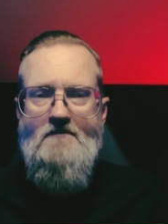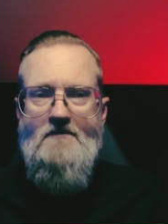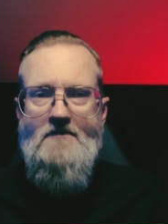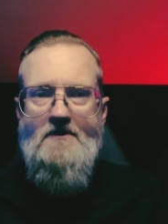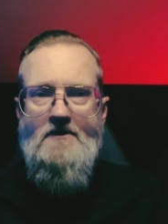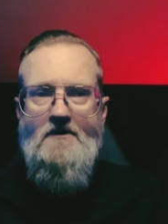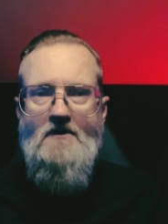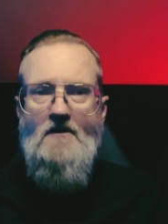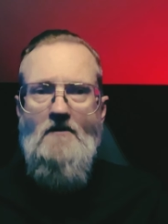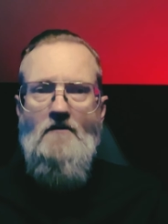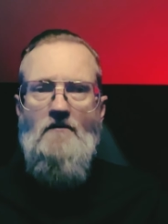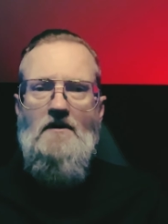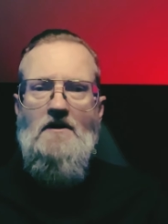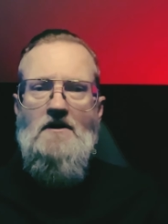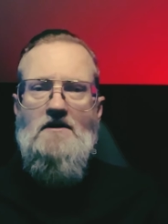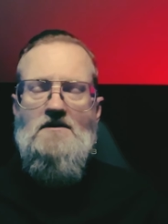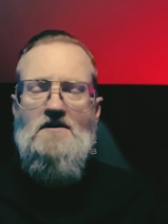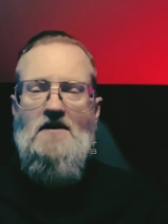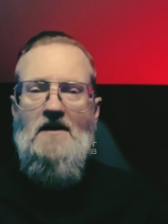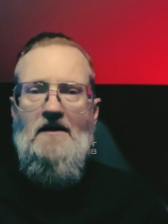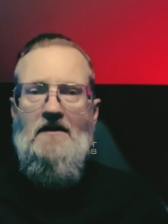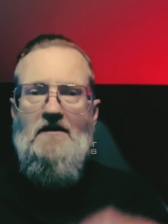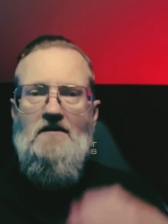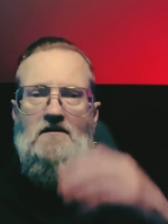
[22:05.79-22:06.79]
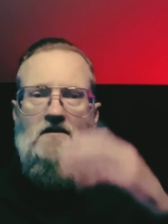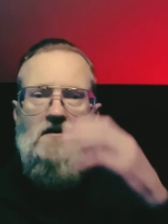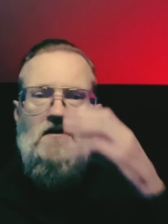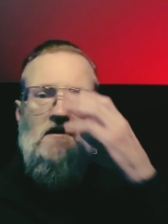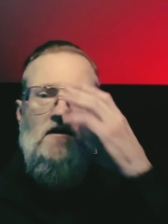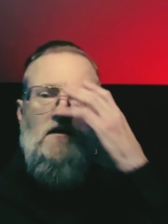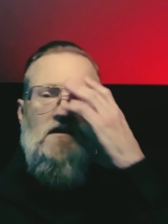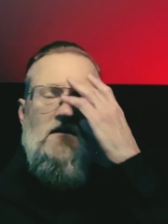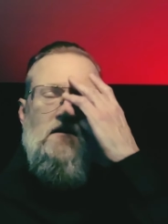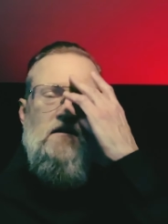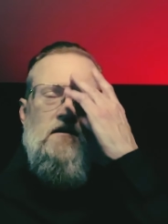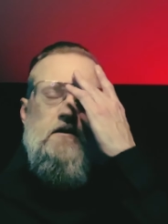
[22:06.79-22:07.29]
you know it's like
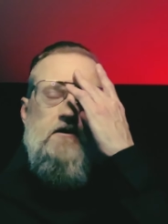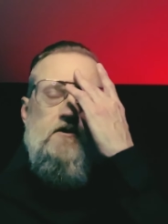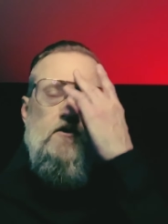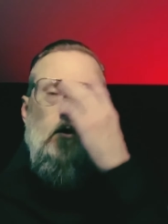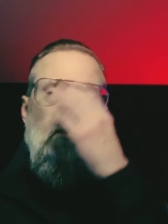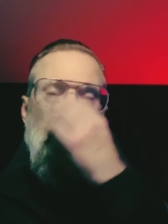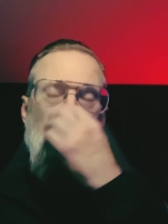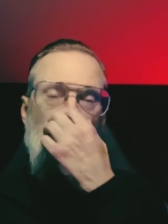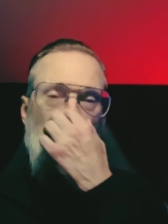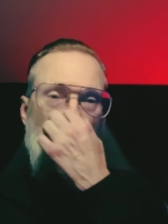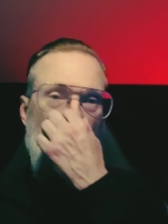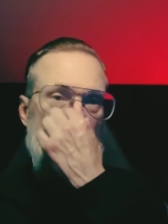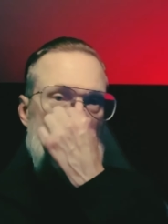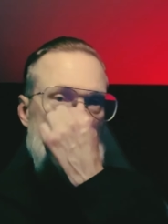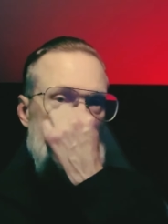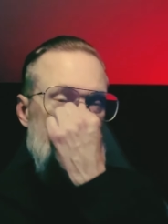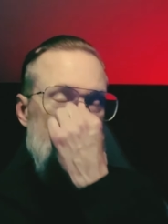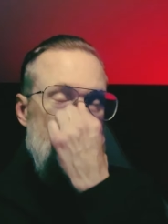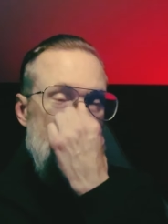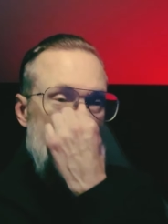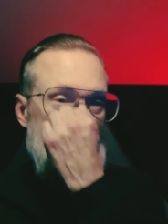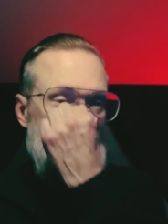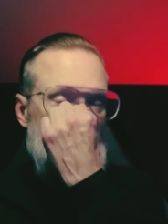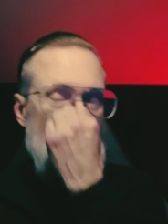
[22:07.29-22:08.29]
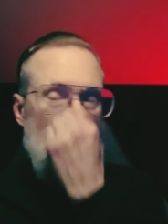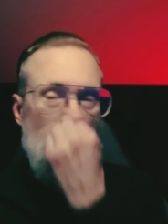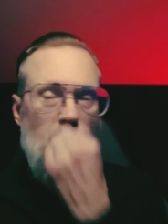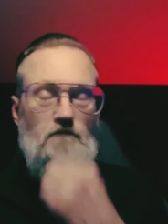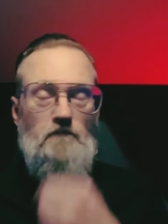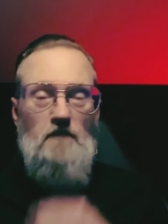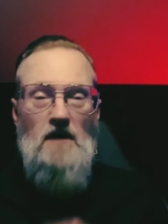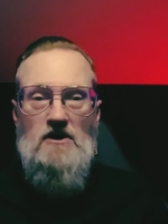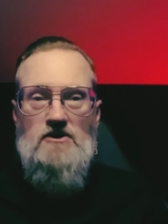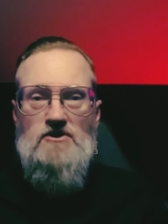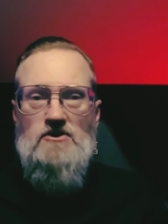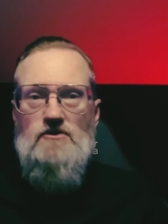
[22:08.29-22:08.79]
corn and
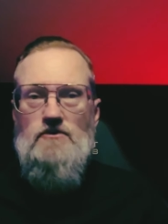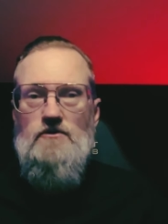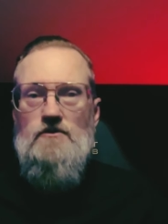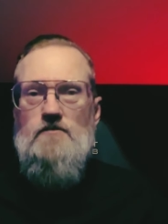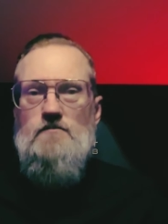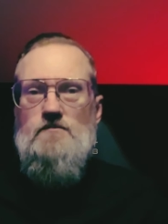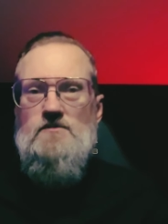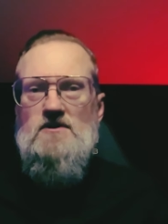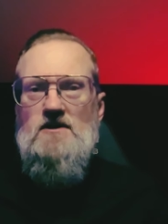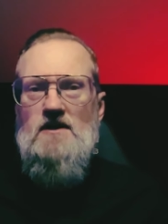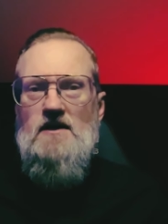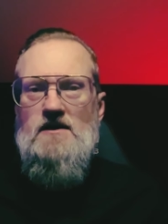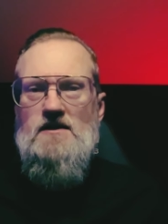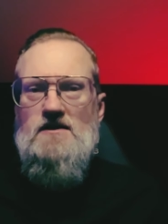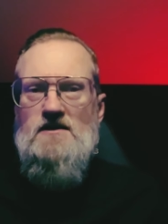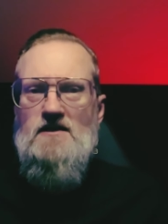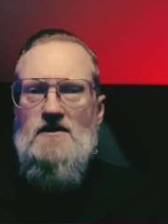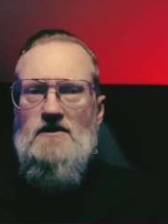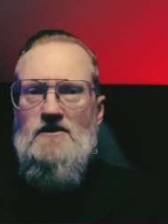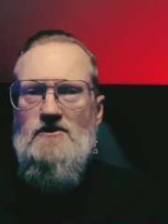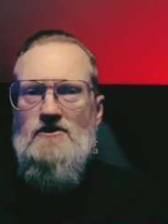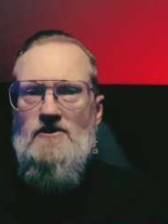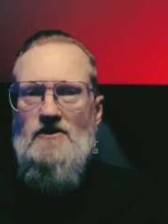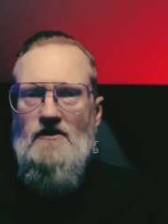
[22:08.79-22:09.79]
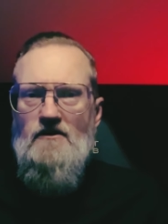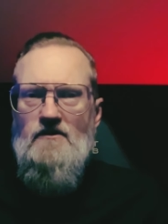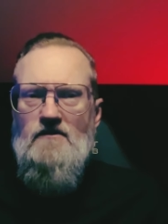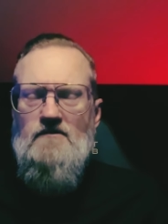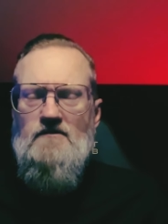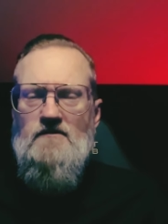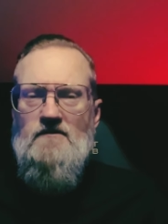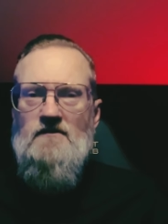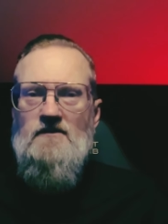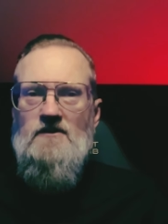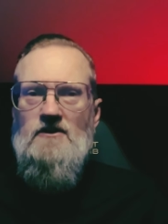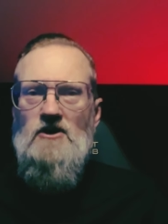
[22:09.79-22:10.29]
mushrooms like sit in your
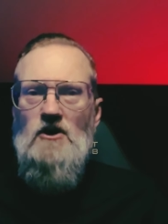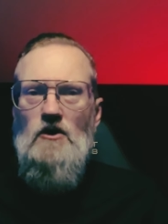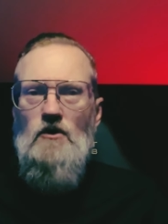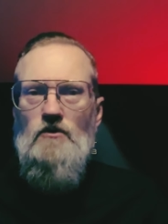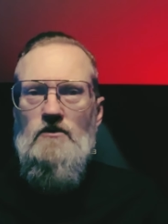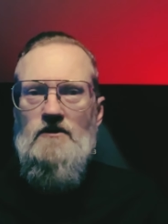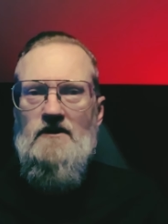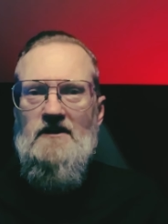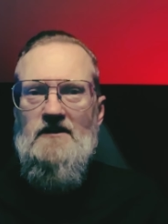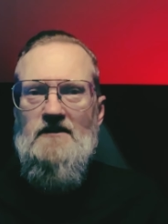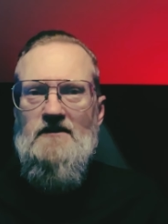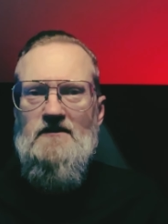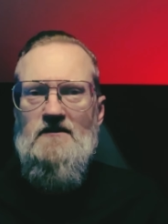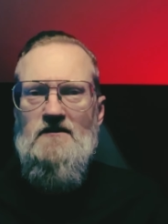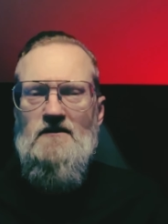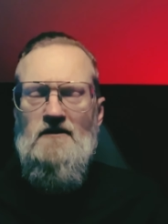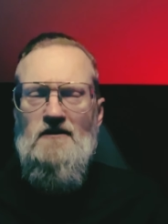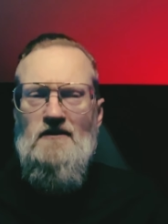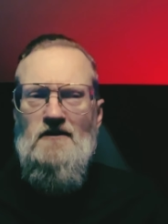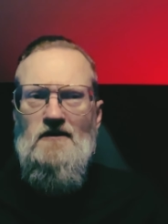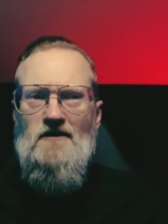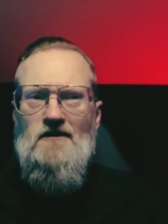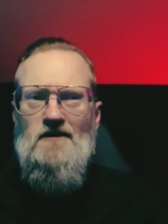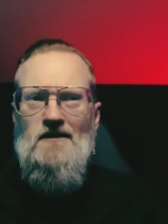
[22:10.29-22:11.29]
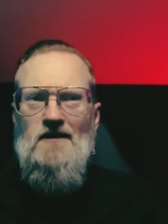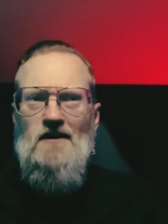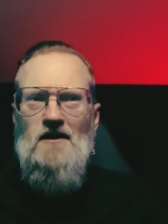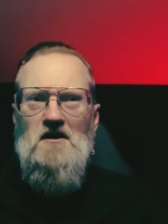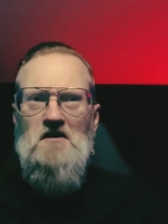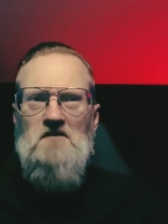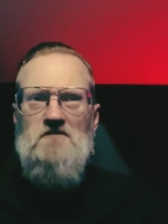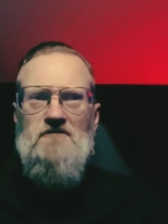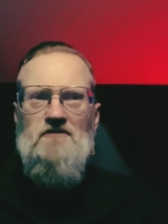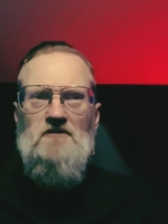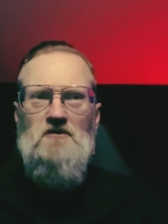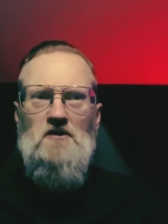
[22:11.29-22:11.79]
colon
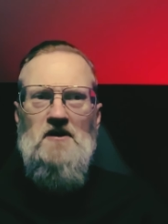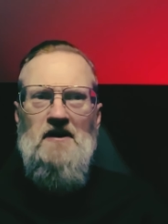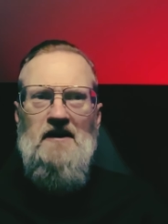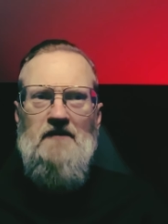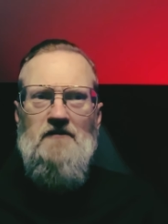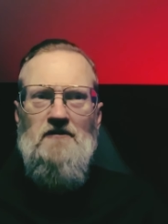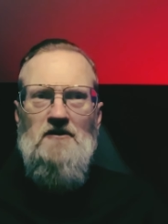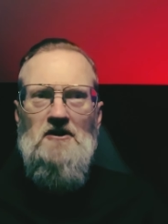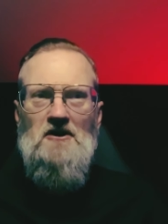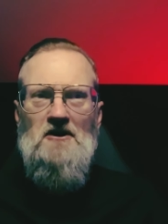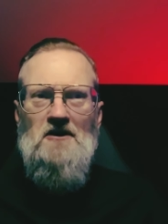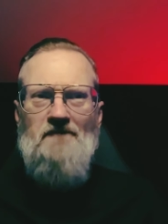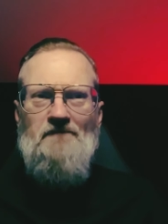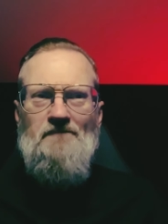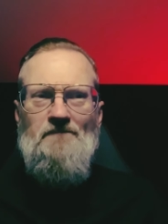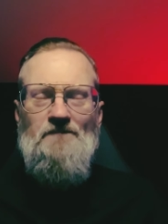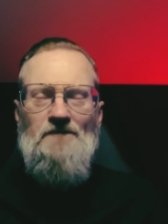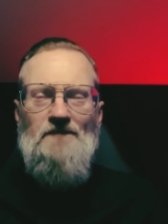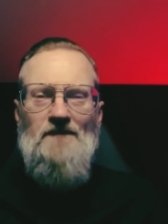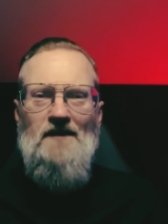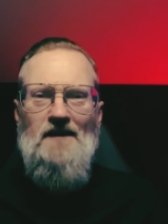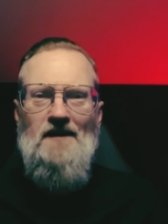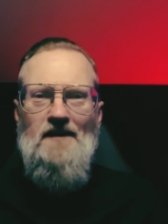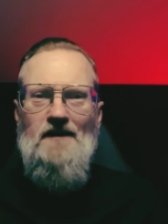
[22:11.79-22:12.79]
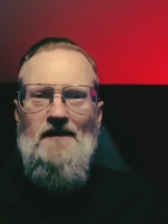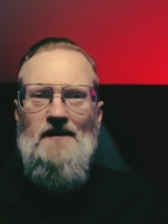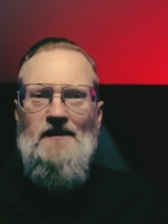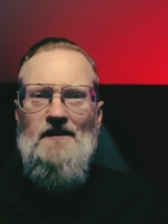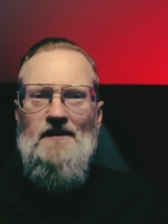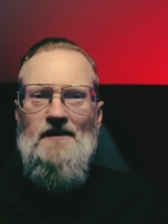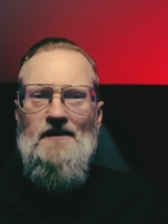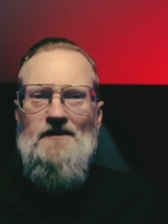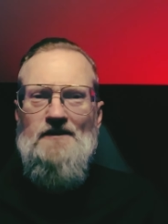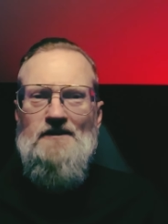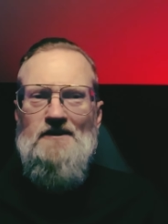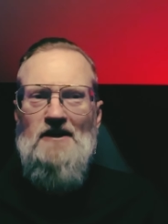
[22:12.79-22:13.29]
forever
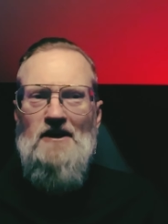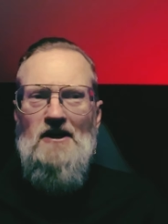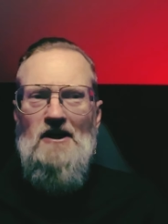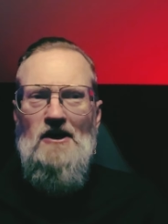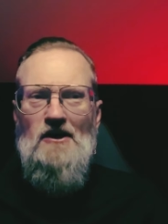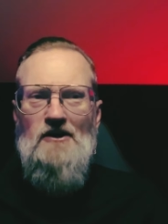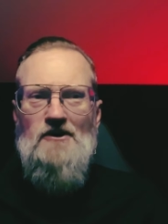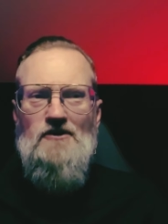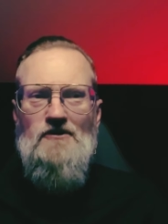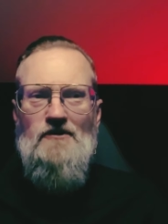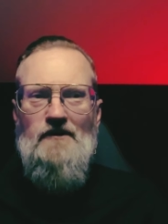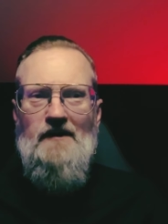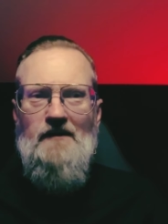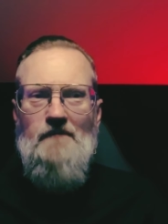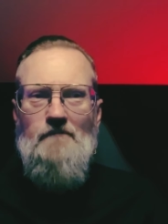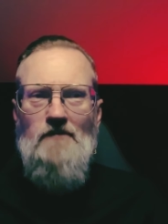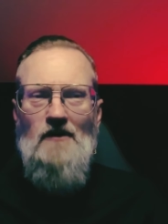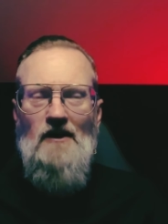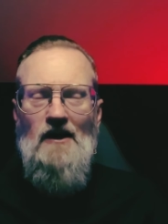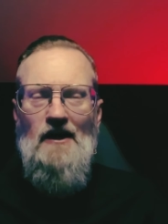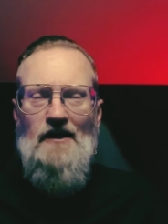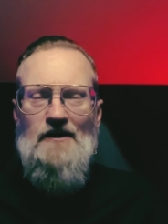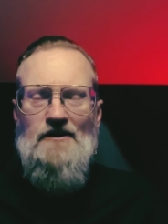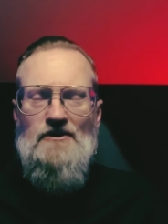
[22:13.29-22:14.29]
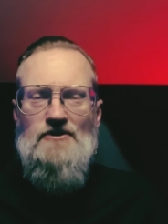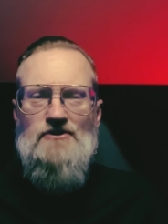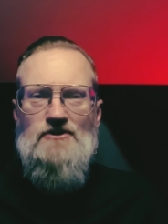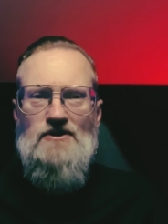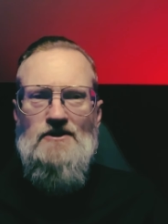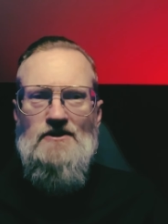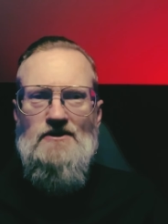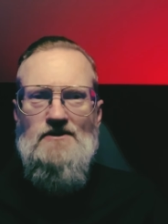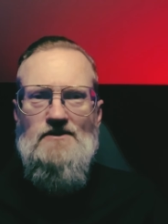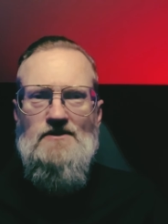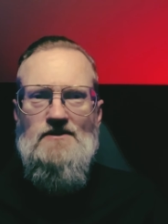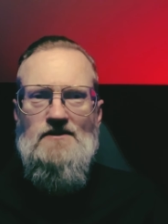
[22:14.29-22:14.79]
and uh, create
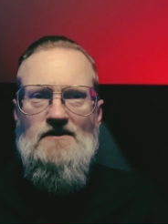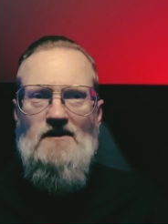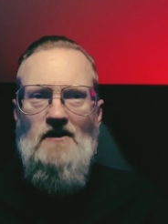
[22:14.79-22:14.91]
blockages.